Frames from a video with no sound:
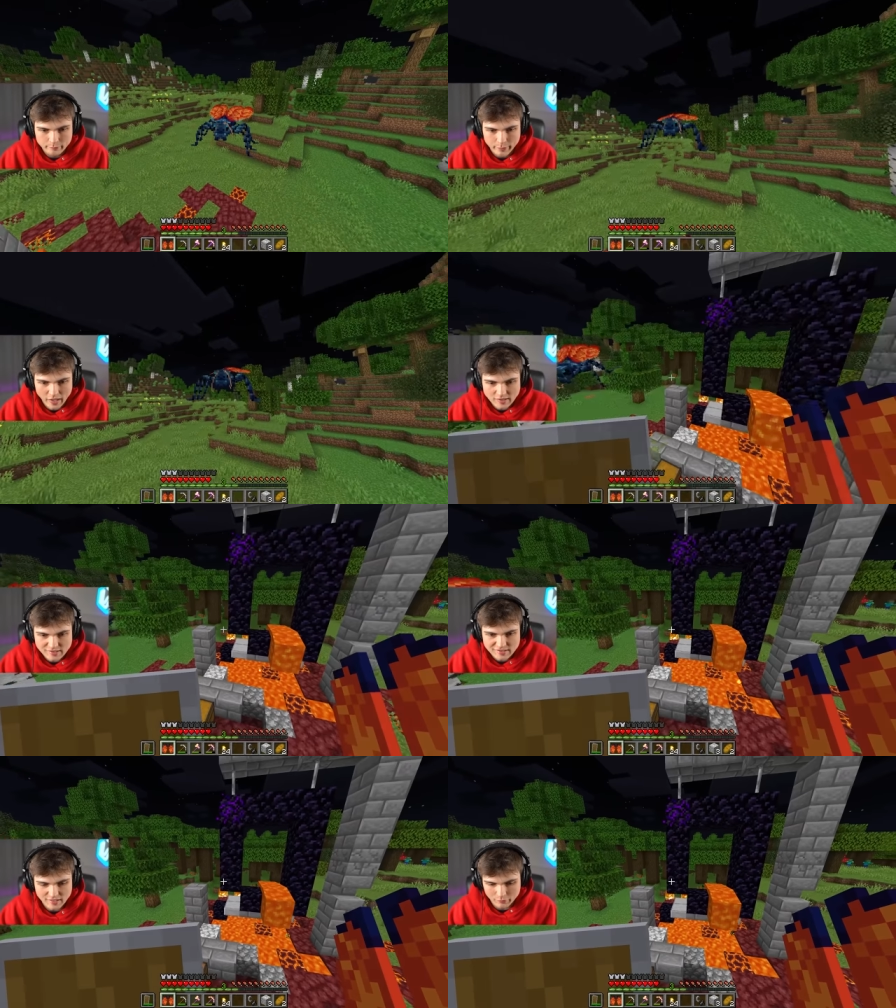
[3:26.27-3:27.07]

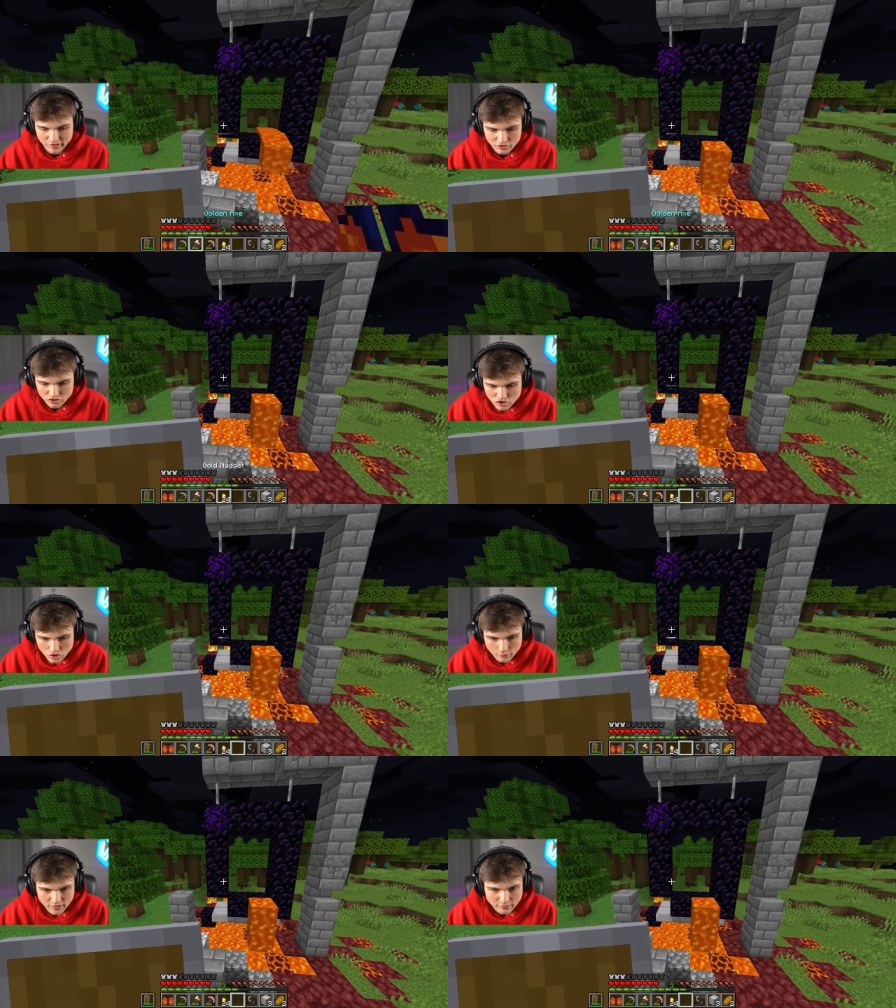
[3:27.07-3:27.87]
bugs and we look
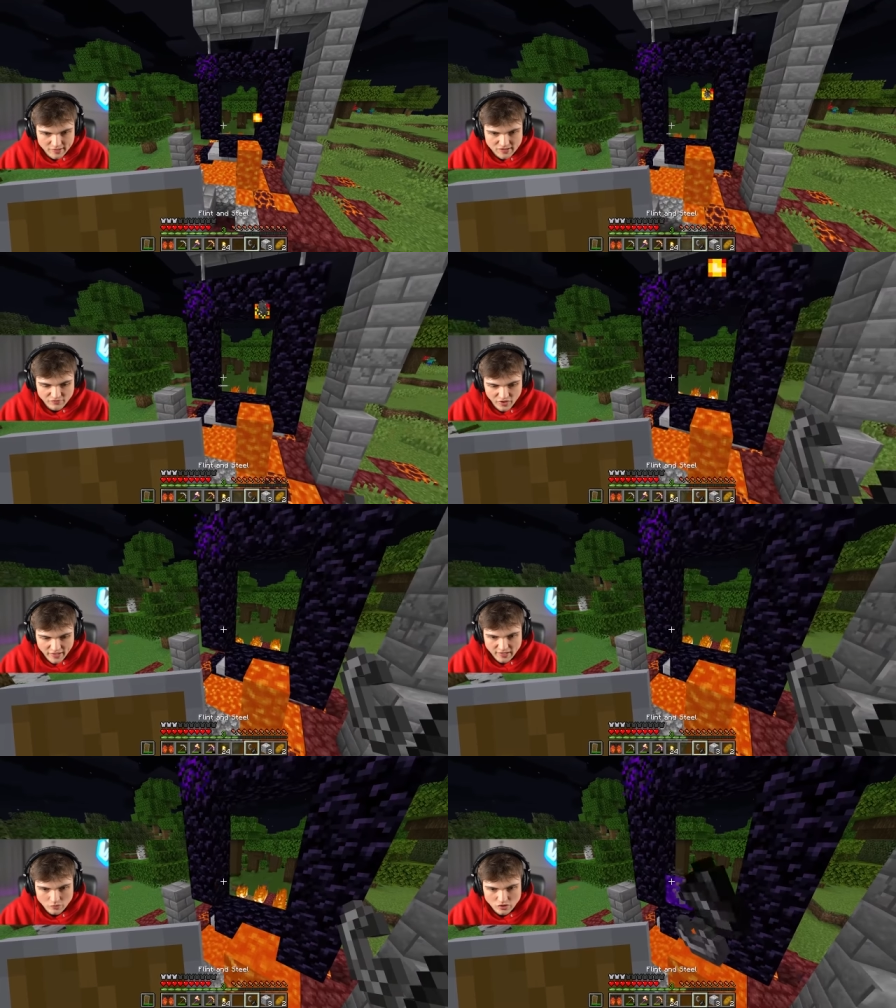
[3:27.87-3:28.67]
stupid, but it's
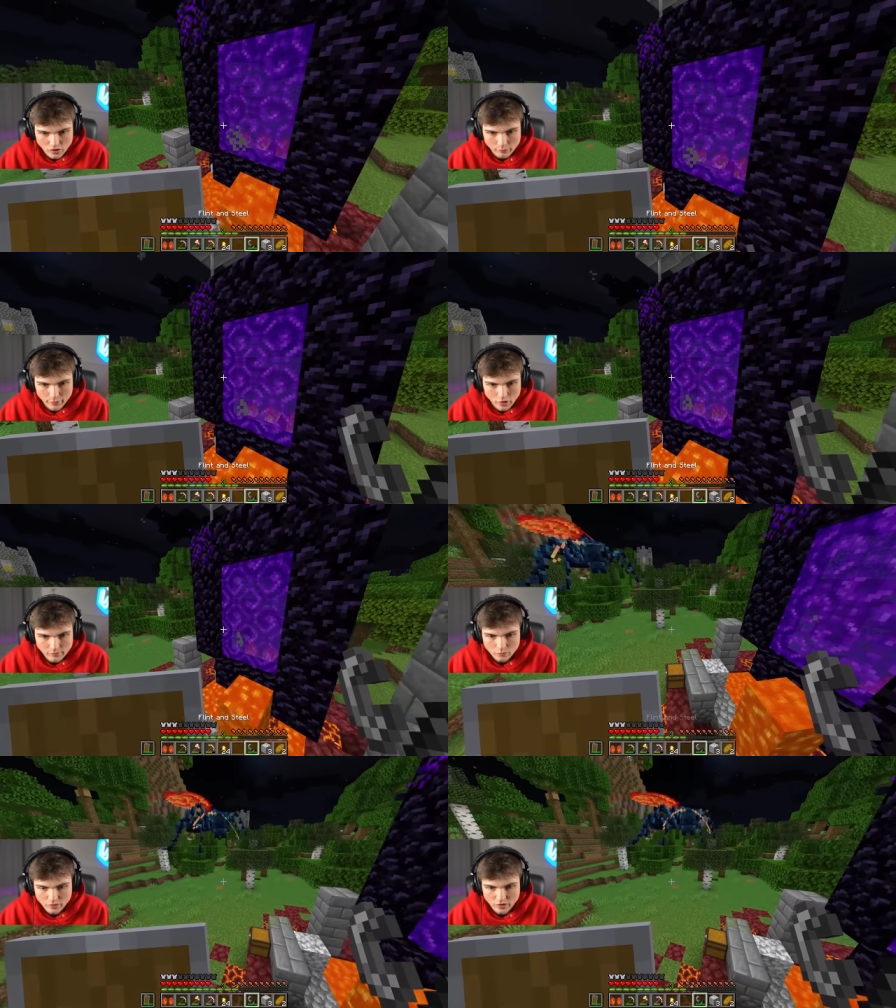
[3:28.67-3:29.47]
fine. We just go
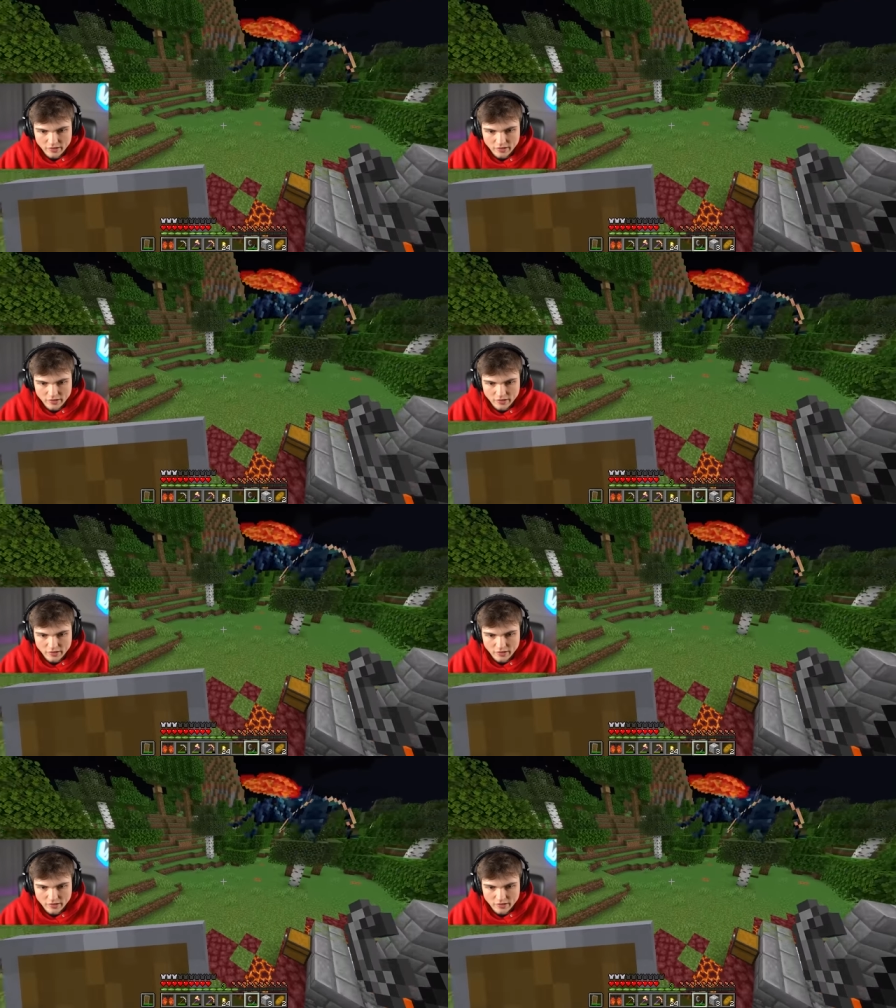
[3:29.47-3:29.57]
boom. We got